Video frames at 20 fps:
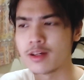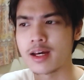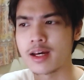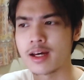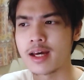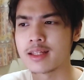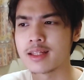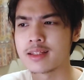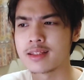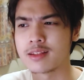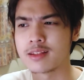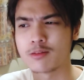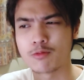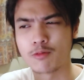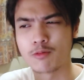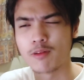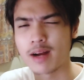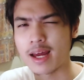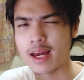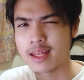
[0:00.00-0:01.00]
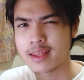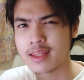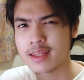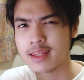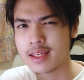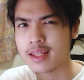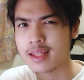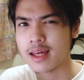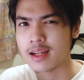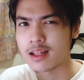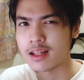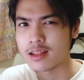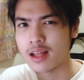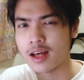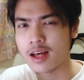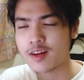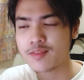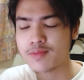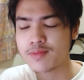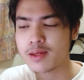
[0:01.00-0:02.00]
and what I think that a lot
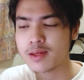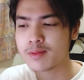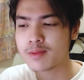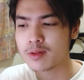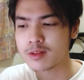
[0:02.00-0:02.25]
of people